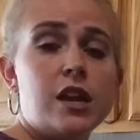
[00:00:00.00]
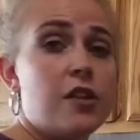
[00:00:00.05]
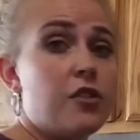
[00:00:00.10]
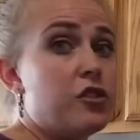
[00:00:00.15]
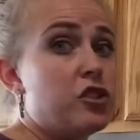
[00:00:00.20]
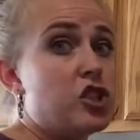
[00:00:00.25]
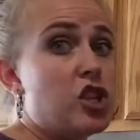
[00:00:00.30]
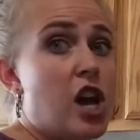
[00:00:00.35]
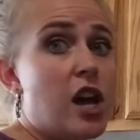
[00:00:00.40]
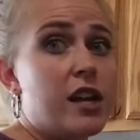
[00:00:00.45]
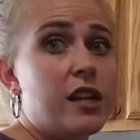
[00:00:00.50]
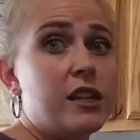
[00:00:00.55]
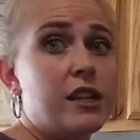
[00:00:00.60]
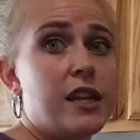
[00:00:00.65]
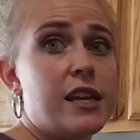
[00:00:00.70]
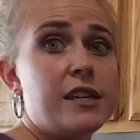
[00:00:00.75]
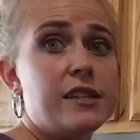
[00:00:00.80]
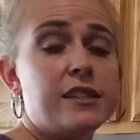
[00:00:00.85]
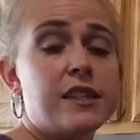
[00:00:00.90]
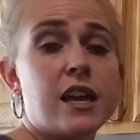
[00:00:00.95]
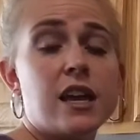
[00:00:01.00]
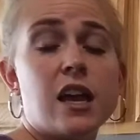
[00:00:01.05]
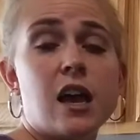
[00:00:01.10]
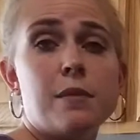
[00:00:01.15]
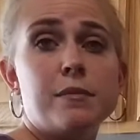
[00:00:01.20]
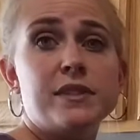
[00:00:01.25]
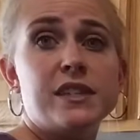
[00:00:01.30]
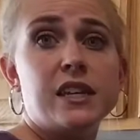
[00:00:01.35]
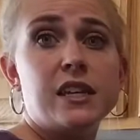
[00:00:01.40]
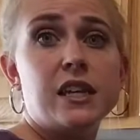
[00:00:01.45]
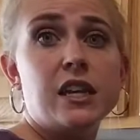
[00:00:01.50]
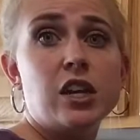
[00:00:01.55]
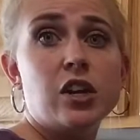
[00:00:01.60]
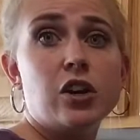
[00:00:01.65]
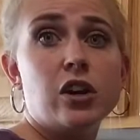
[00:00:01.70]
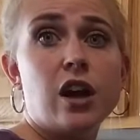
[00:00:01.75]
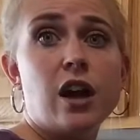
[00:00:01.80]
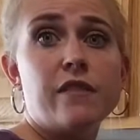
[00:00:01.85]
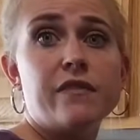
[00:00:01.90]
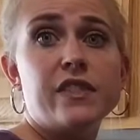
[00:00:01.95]
Now there's not a list that comes in
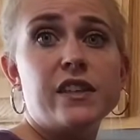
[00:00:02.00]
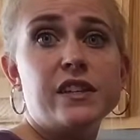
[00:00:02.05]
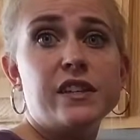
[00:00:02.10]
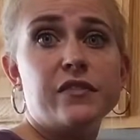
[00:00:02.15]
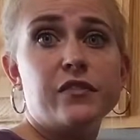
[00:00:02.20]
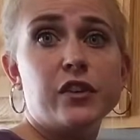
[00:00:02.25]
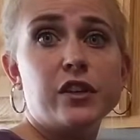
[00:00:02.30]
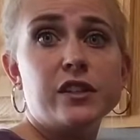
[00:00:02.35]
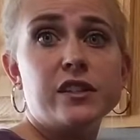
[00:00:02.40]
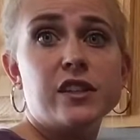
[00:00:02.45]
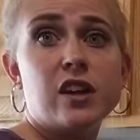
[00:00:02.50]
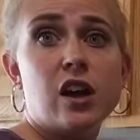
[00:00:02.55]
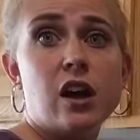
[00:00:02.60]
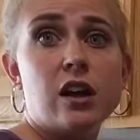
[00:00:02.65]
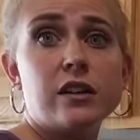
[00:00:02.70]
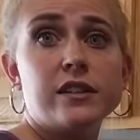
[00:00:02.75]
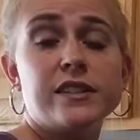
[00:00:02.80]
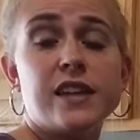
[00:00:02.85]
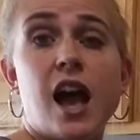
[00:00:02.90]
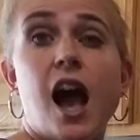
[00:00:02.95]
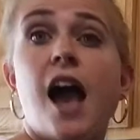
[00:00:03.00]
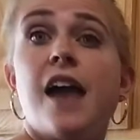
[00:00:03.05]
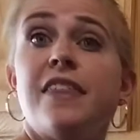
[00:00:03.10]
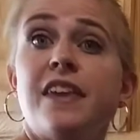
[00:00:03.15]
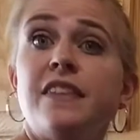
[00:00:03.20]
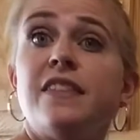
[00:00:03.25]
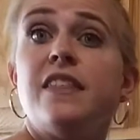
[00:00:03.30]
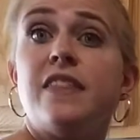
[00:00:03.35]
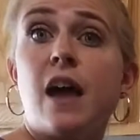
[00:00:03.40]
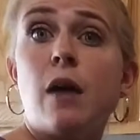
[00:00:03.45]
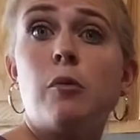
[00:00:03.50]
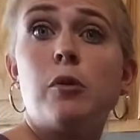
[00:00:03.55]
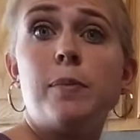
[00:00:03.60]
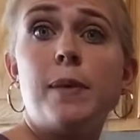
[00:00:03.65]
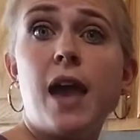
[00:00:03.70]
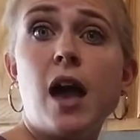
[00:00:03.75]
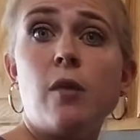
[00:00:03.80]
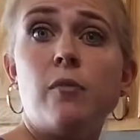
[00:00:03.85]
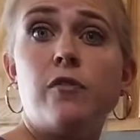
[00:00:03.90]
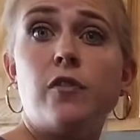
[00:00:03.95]
here of the different songs. I think that would
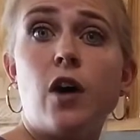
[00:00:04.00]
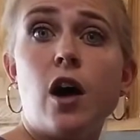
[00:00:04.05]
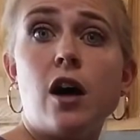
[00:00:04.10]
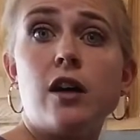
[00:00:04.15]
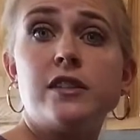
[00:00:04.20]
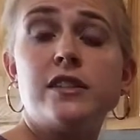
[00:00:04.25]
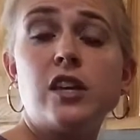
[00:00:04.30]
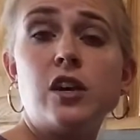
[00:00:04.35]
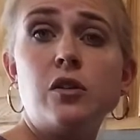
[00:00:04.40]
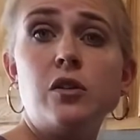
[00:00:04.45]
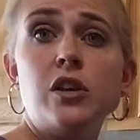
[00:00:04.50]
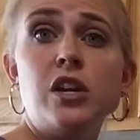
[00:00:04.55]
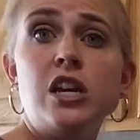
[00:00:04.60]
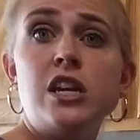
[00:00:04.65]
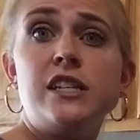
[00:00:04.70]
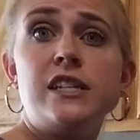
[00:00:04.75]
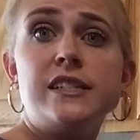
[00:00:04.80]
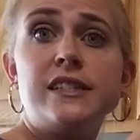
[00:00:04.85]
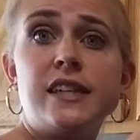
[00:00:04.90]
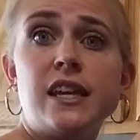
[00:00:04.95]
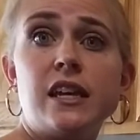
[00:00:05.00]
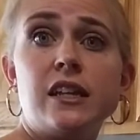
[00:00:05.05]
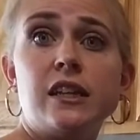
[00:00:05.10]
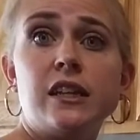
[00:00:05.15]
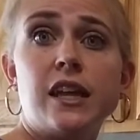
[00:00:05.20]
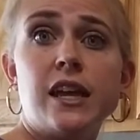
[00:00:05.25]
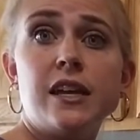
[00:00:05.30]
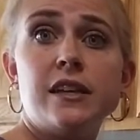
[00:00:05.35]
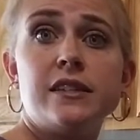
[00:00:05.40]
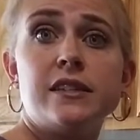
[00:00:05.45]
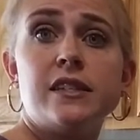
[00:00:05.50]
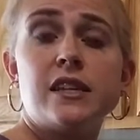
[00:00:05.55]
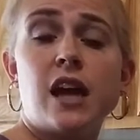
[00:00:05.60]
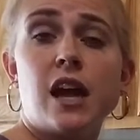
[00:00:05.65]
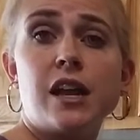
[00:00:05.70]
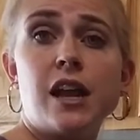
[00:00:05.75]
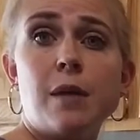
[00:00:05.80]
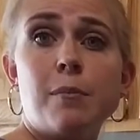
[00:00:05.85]
be helpful also, to see a list, a